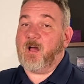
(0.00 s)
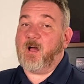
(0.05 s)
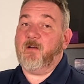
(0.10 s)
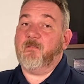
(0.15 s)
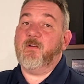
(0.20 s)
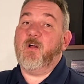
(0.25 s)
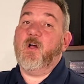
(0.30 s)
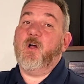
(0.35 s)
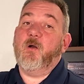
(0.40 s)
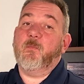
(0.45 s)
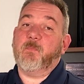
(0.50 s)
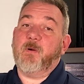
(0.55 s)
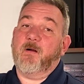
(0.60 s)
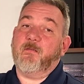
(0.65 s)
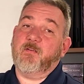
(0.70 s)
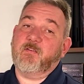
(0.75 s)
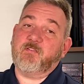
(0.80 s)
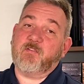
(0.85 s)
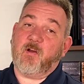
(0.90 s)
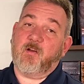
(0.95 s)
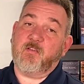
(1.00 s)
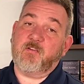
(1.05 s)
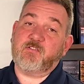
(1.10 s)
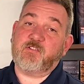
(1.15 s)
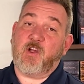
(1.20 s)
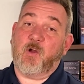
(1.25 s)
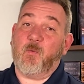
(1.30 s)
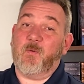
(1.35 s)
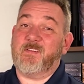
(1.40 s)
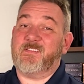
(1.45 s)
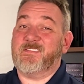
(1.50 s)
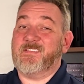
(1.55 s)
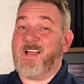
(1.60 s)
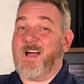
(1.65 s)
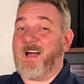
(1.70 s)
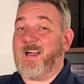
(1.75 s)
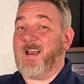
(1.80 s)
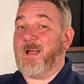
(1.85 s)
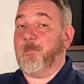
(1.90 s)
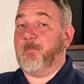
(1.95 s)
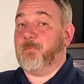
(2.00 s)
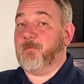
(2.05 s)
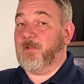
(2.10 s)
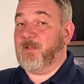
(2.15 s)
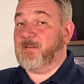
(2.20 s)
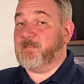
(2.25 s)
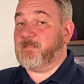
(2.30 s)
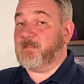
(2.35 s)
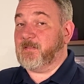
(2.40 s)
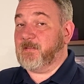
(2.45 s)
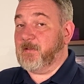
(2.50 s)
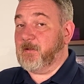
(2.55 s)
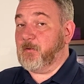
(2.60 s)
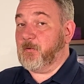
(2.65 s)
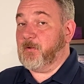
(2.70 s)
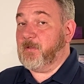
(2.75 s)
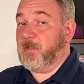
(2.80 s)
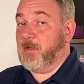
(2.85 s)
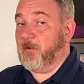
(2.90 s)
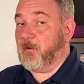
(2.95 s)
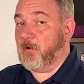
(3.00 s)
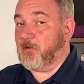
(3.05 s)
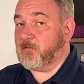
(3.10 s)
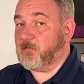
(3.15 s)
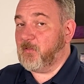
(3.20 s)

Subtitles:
of Bravo Star of the Show is not a Blitz legal hero.